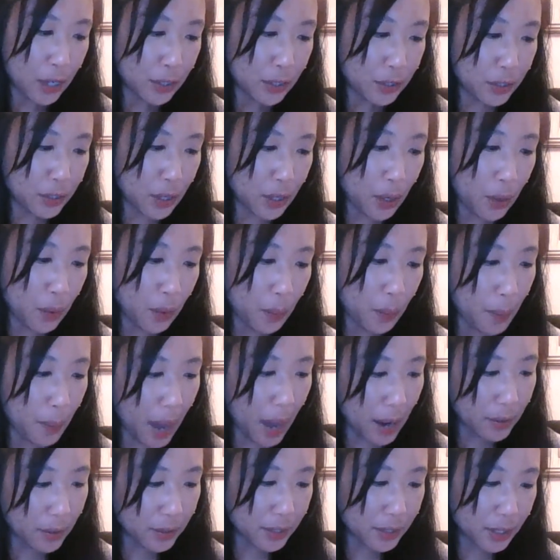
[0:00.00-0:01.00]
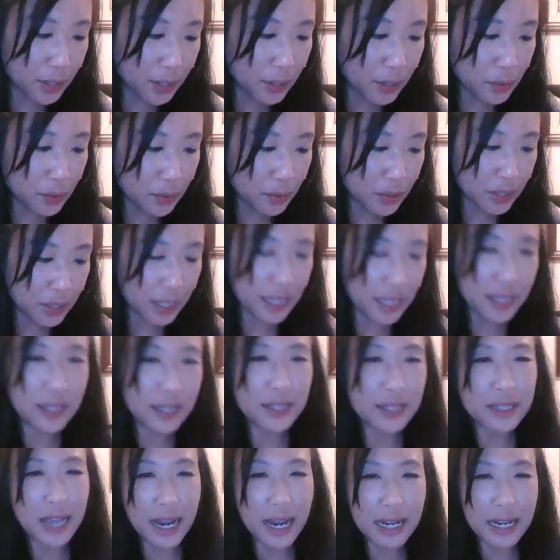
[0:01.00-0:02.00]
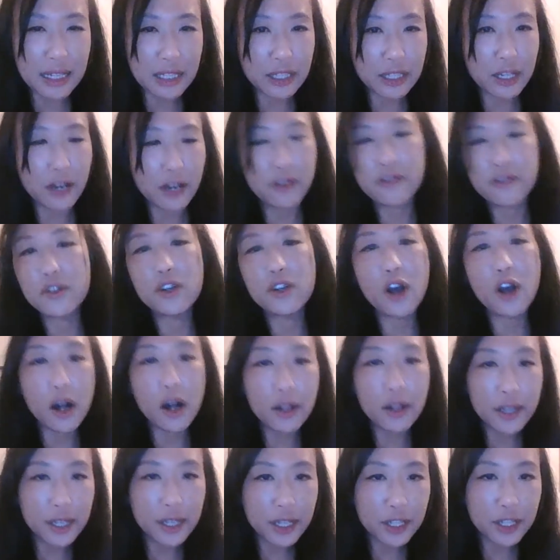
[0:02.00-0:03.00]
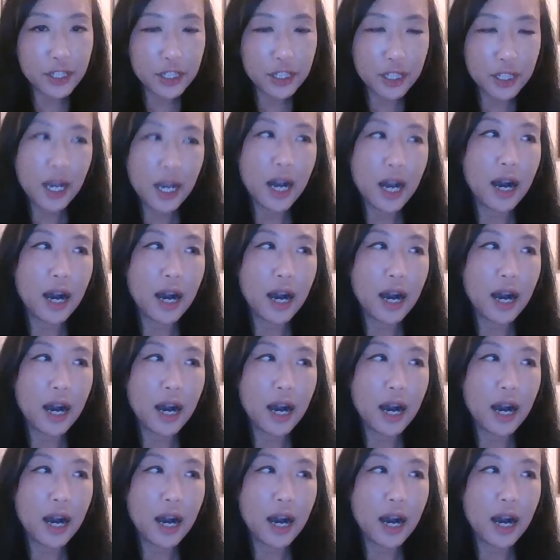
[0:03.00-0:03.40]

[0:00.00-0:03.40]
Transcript: So mountain, you see this idea of knowledge.